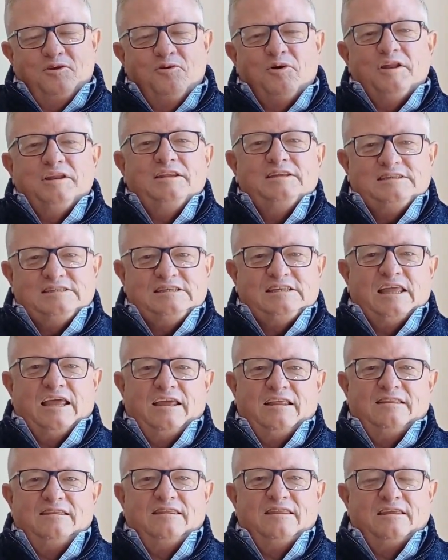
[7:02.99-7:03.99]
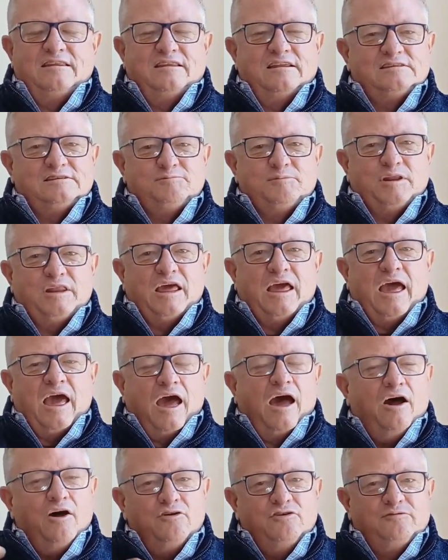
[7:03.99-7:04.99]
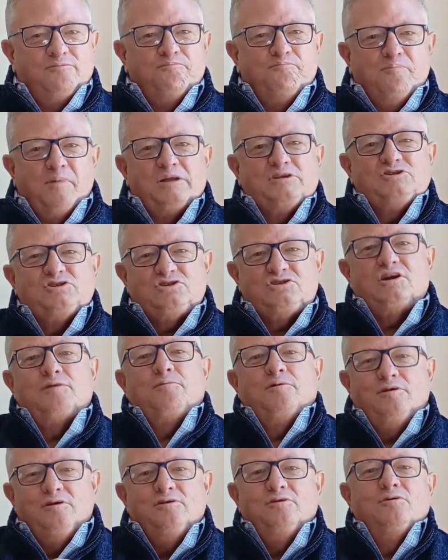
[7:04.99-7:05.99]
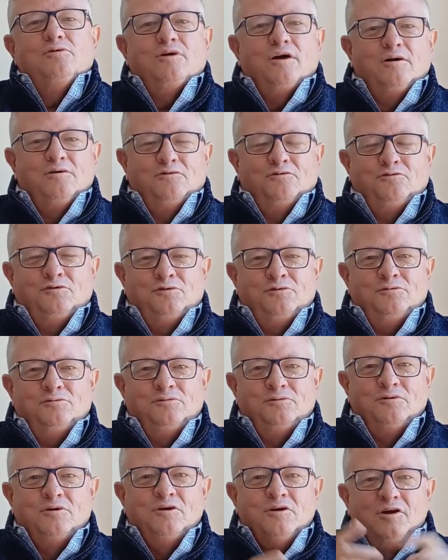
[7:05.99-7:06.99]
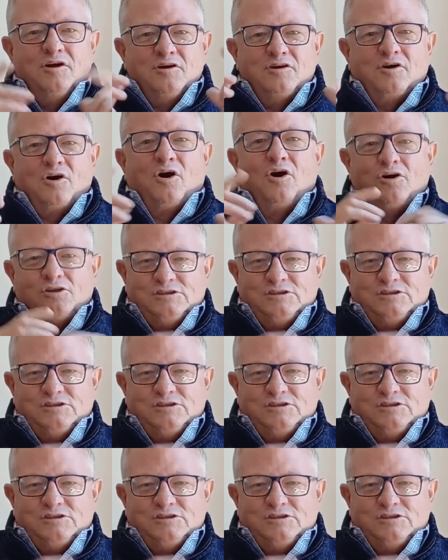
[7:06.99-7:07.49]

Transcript: you understand that it doesn't matter how much trouble you go through.